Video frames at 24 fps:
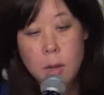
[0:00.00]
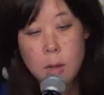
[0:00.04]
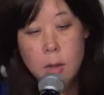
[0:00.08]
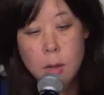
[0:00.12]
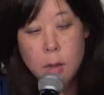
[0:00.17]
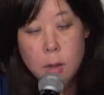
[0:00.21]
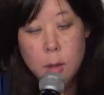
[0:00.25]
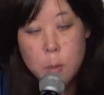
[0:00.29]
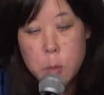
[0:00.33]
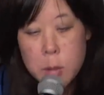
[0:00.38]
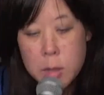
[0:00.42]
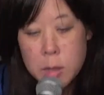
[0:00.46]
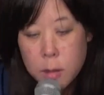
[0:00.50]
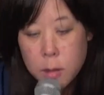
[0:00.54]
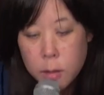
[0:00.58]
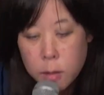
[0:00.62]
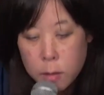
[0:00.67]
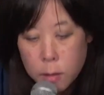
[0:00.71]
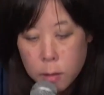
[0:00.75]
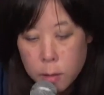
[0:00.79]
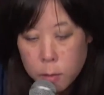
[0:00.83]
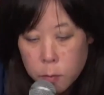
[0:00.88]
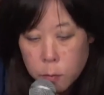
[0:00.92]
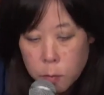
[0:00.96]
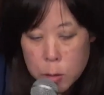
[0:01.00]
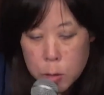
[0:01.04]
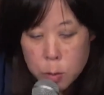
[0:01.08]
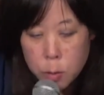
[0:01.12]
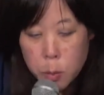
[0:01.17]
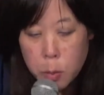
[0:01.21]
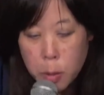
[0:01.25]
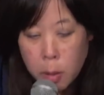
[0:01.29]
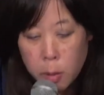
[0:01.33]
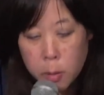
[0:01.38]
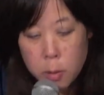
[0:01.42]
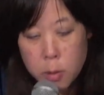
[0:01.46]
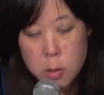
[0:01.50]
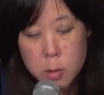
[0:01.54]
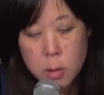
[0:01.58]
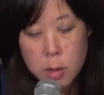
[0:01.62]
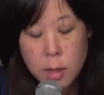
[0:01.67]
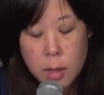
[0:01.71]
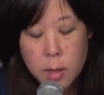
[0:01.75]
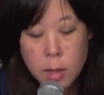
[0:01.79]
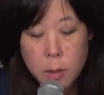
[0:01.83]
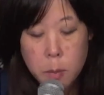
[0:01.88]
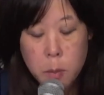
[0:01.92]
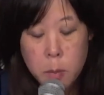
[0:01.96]
a particular visual poetry
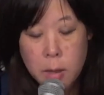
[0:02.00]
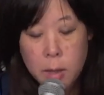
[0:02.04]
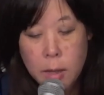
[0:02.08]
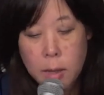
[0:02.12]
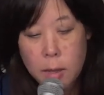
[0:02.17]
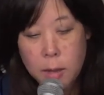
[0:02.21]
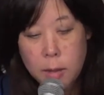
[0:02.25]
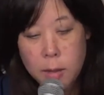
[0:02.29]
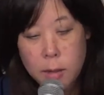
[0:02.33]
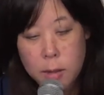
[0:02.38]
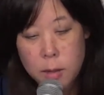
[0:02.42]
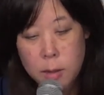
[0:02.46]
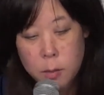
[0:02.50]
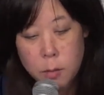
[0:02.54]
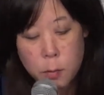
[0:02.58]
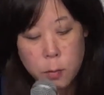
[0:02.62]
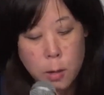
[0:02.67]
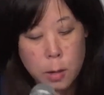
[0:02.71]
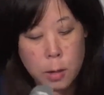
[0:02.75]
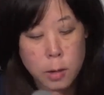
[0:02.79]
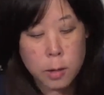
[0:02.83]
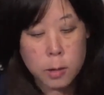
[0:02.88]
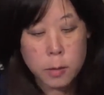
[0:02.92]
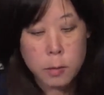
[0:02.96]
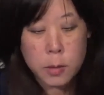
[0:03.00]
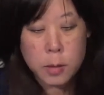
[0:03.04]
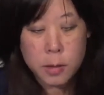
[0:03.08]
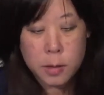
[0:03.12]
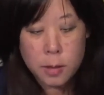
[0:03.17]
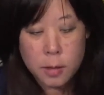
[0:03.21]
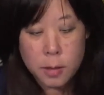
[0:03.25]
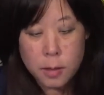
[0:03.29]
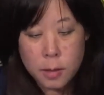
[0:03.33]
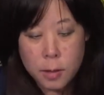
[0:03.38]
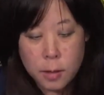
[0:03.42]
campaign that involved,